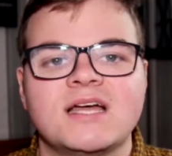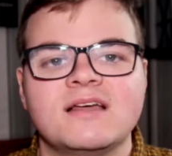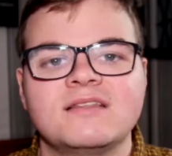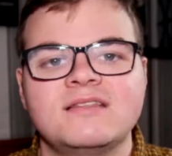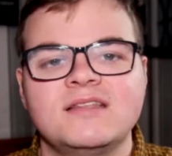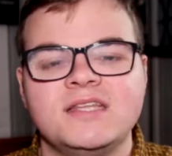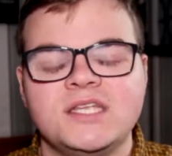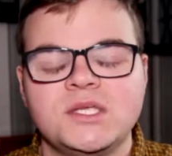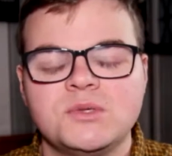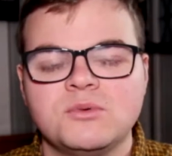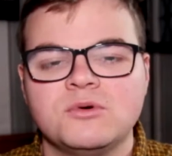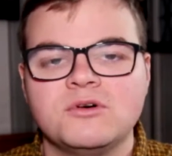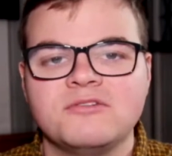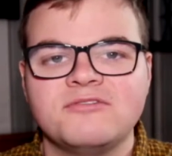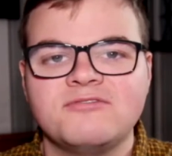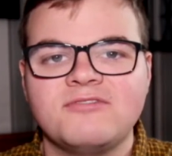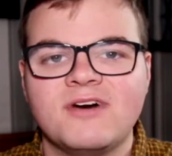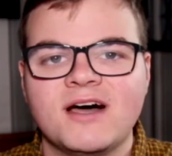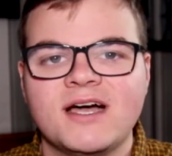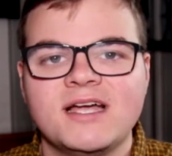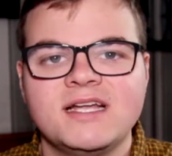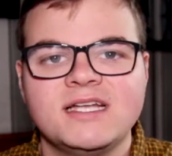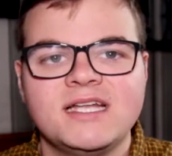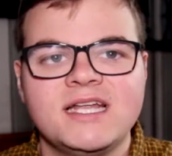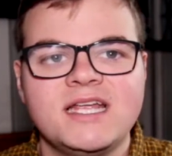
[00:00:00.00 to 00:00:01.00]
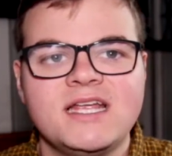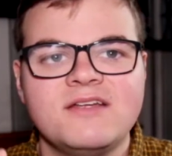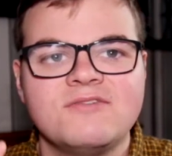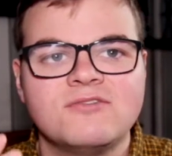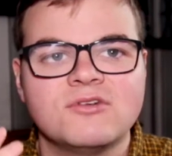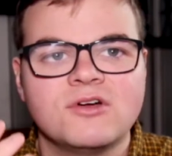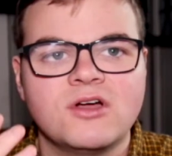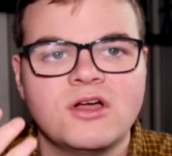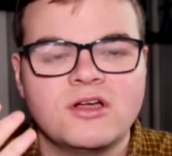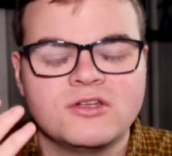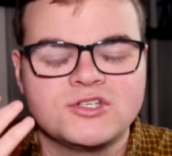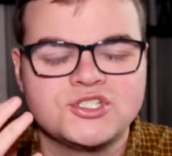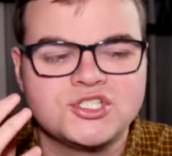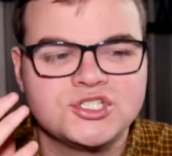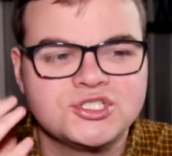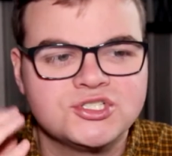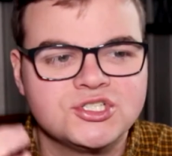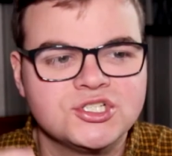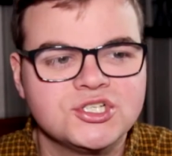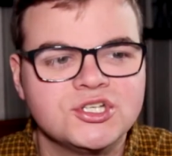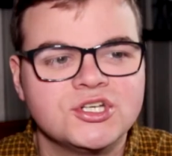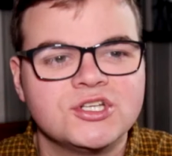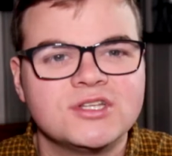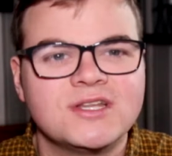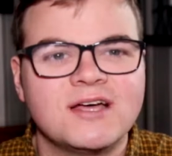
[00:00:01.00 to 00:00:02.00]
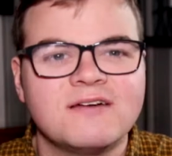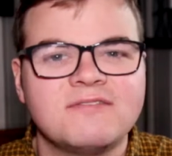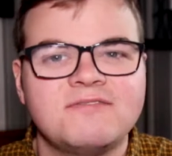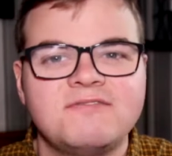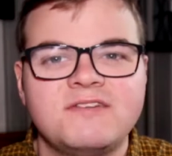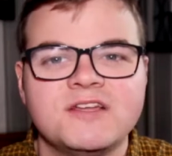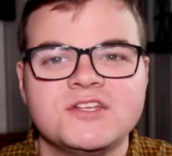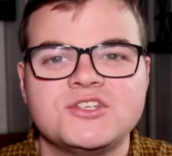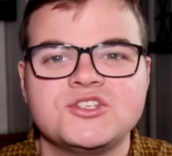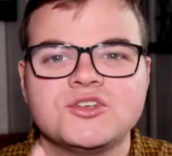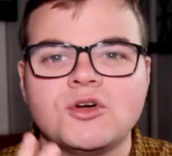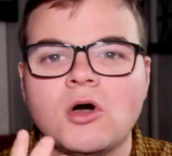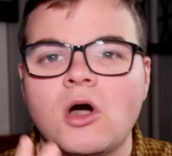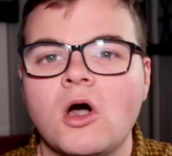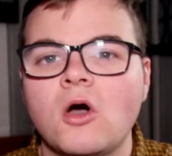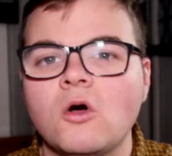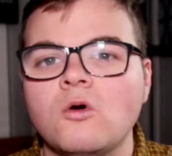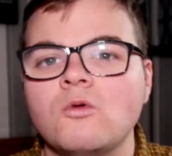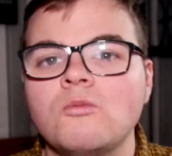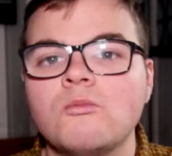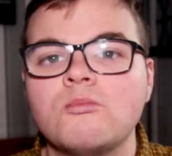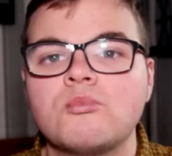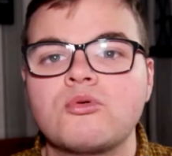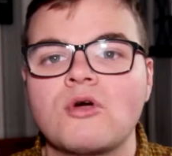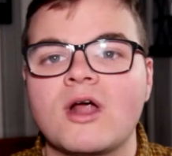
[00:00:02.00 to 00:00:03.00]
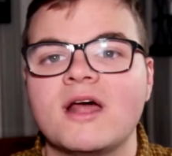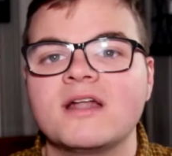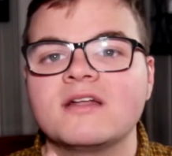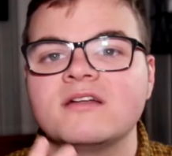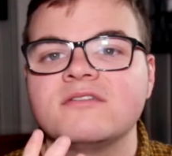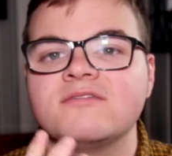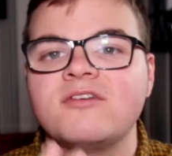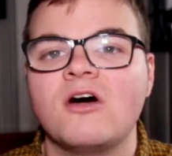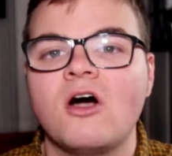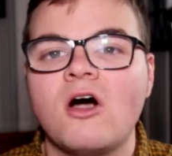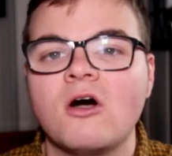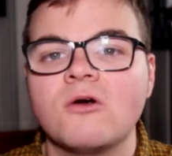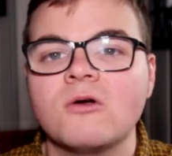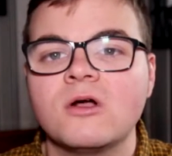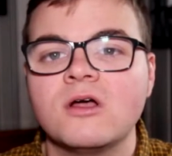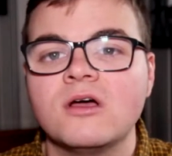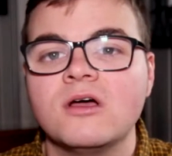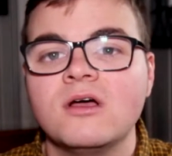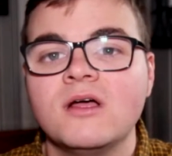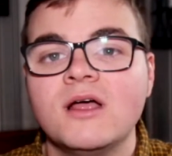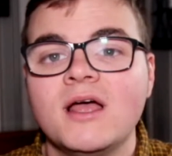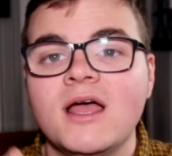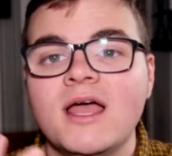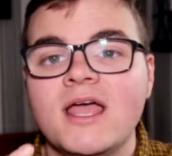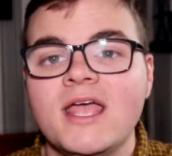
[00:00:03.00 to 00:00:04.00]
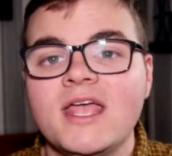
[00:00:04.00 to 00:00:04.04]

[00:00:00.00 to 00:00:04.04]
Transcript: I think you will find either a shirt that fits your own brand of horror,